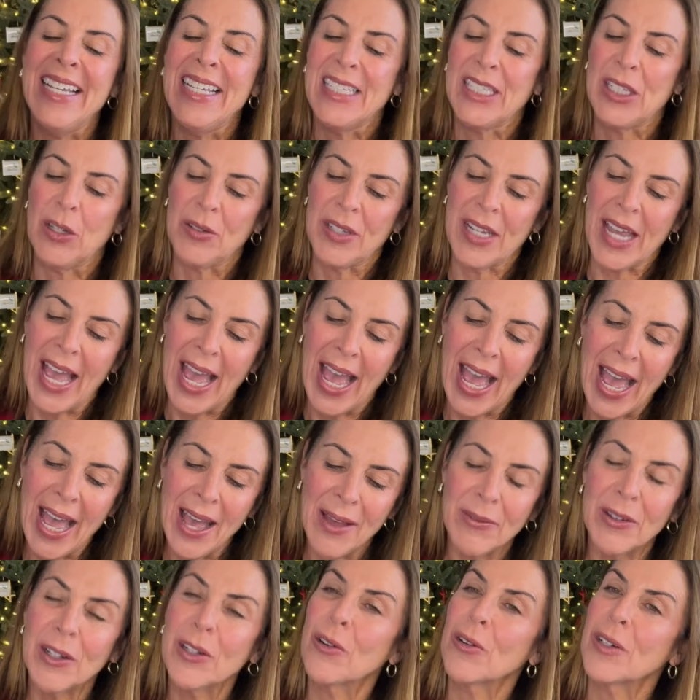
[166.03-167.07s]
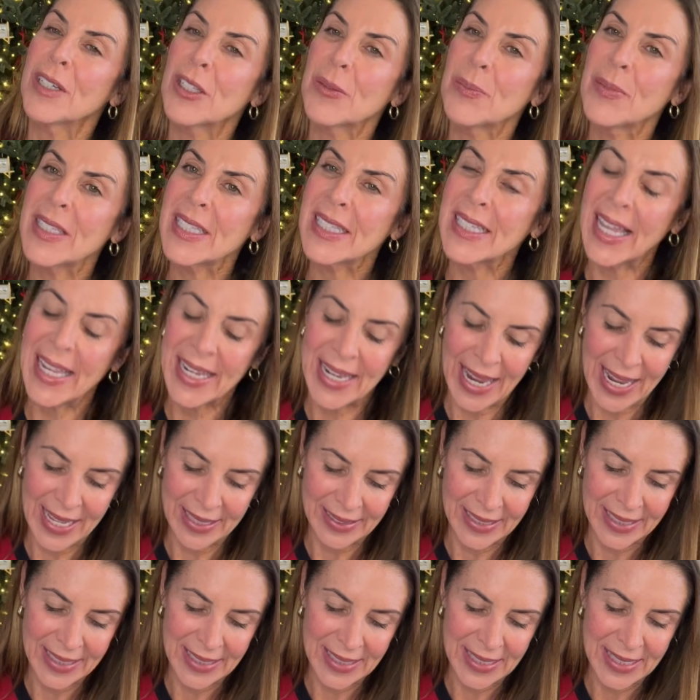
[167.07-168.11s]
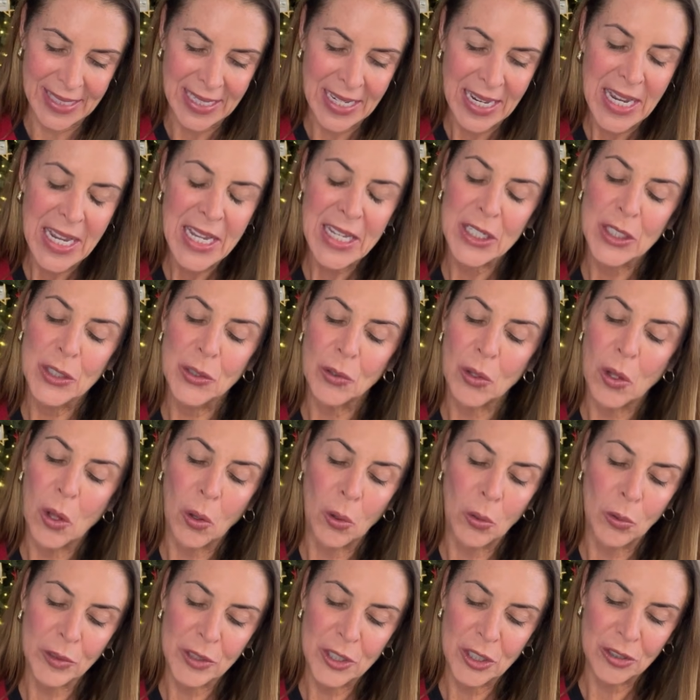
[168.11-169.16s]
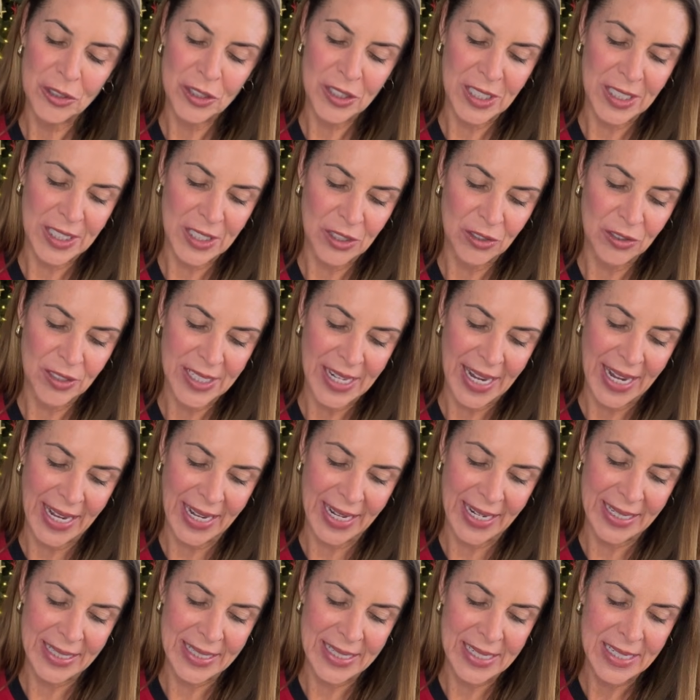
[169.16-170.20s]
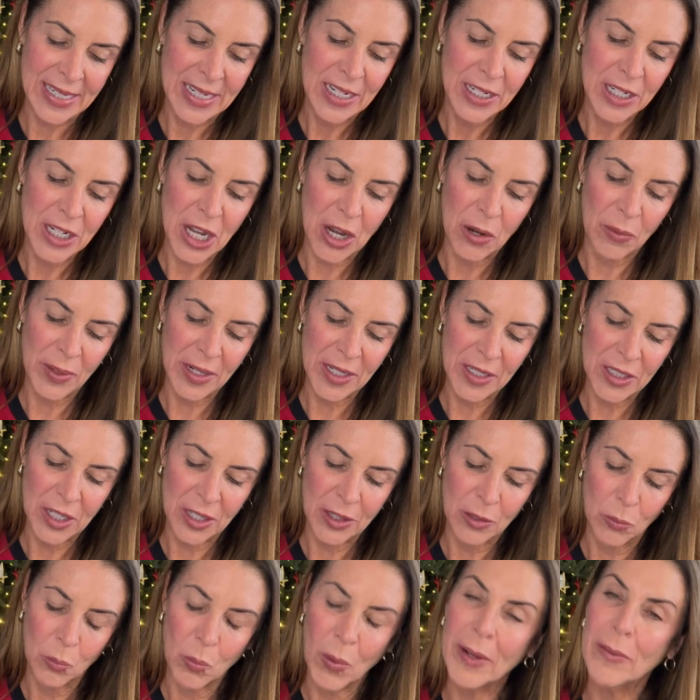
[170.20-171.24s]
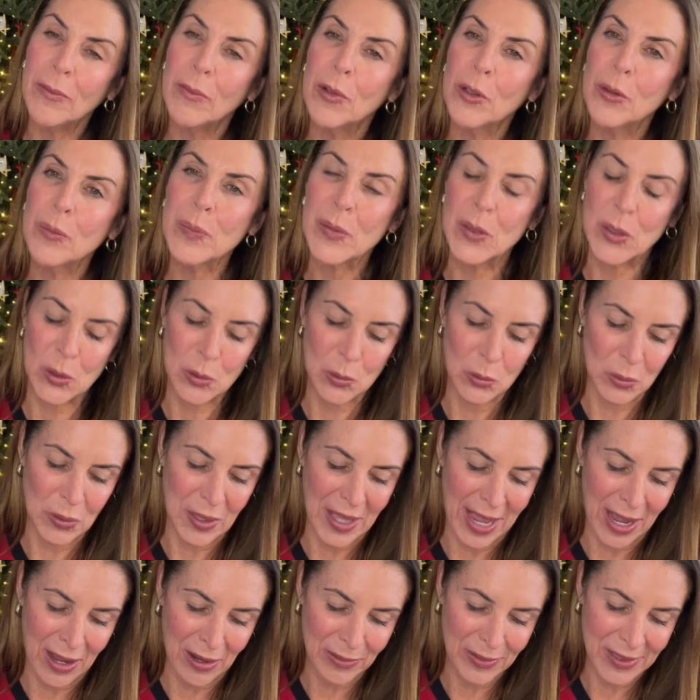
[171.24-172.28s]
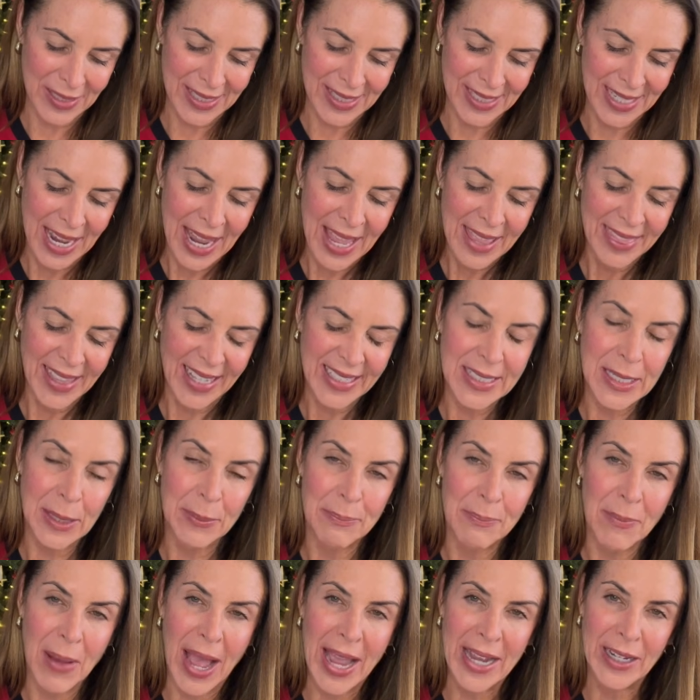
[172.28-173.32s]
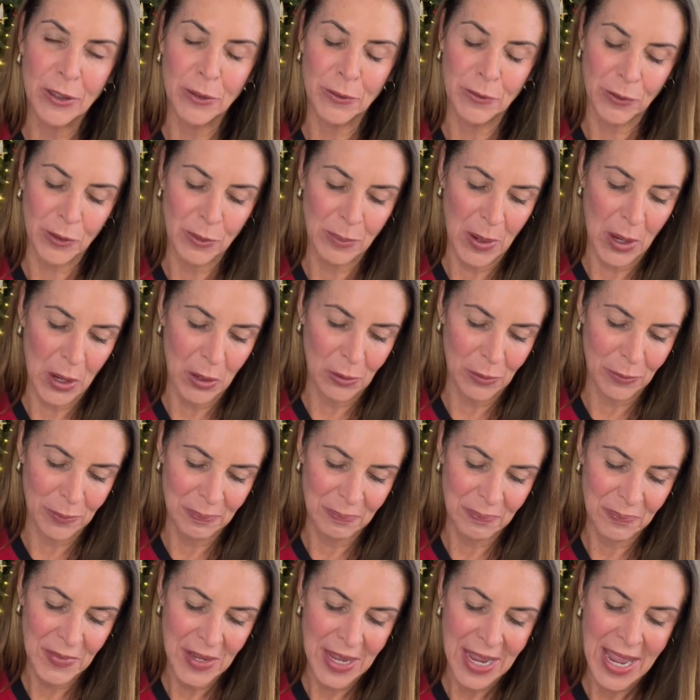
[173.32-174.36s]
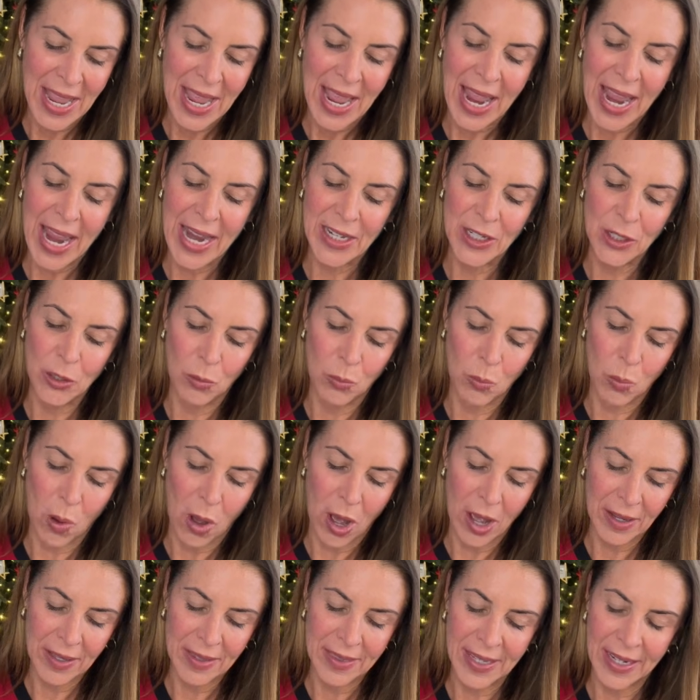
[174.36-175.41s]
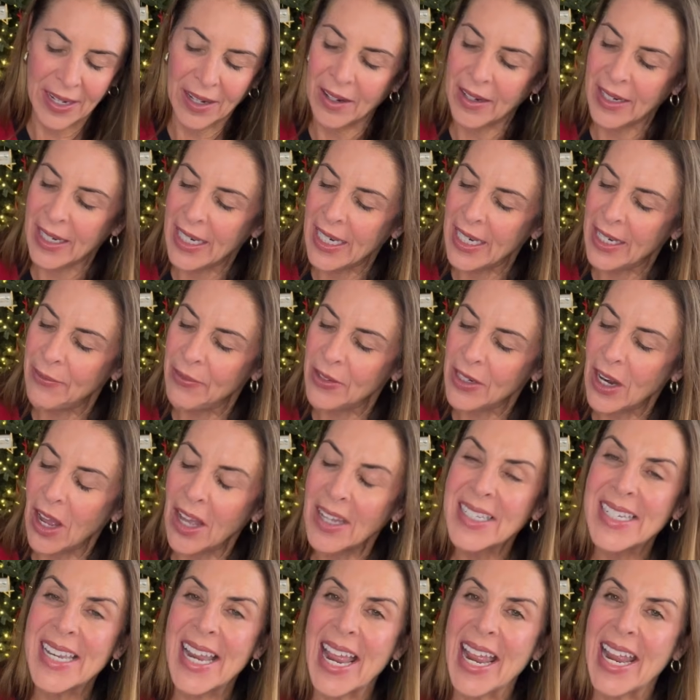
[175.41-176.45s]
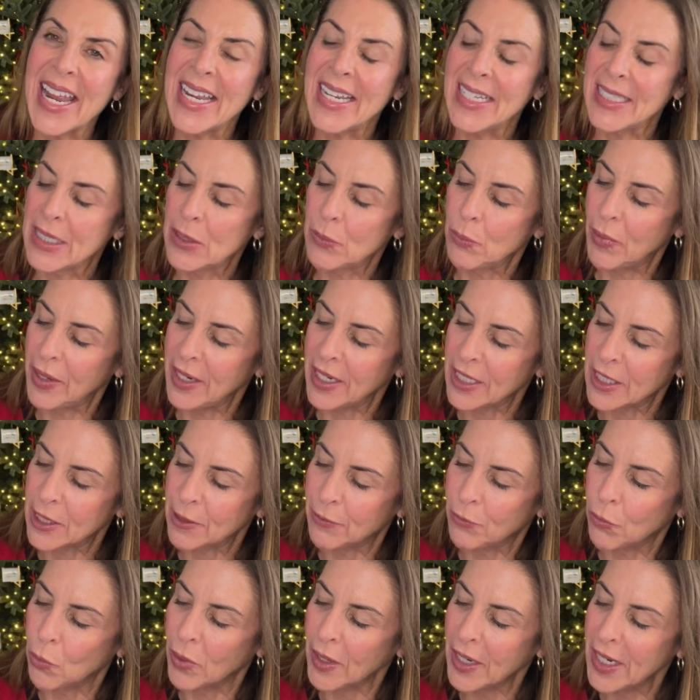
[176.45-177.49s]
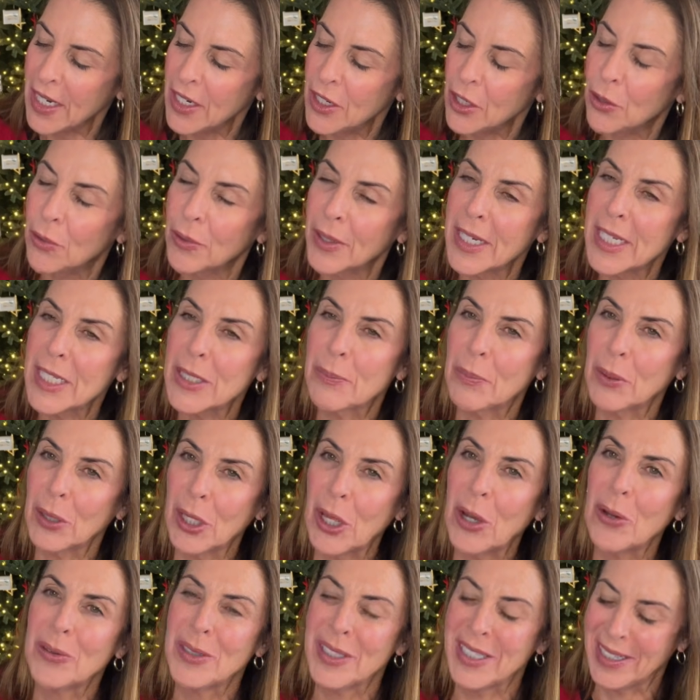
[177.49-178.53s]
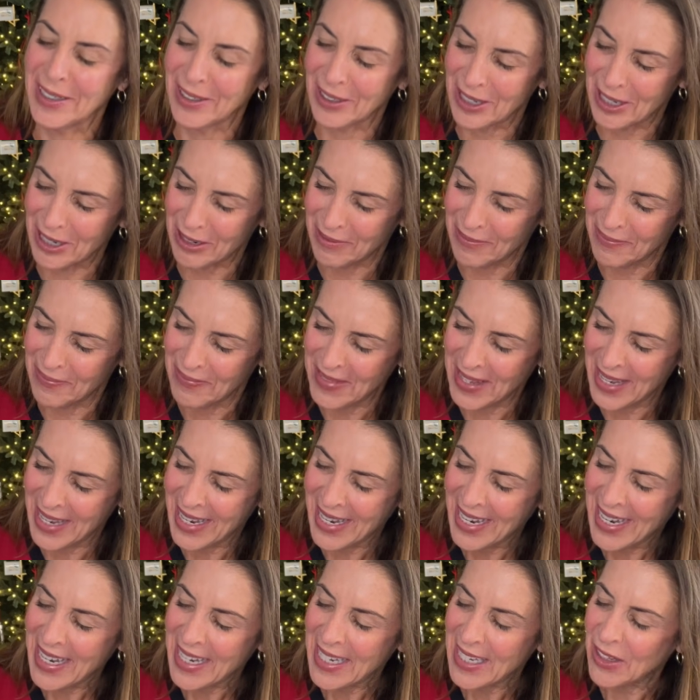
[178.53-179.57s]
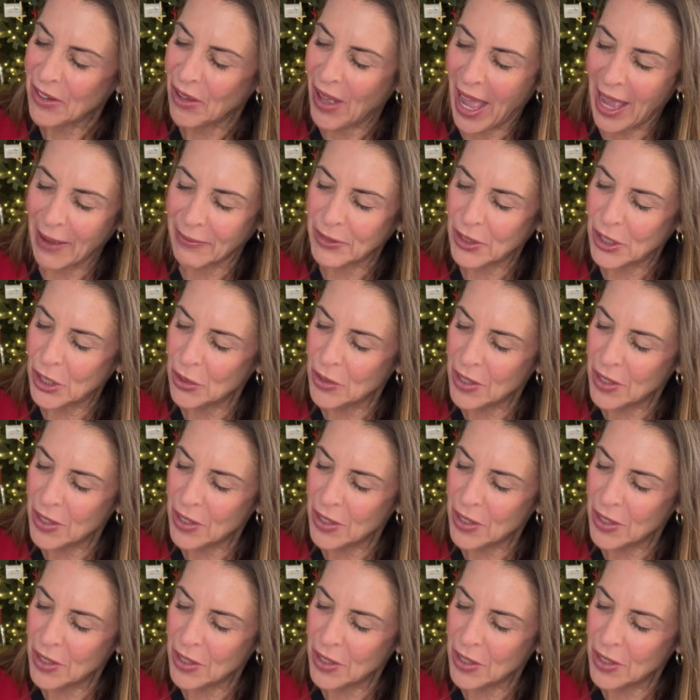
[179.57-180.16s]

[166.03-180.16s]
So to have a Christmas like Helen's, you'll hold your sister's hand going to the one-room schoolhouse that's a mile from home, and you'll walk there even on days when it's 40 degrees below zero. You'll have to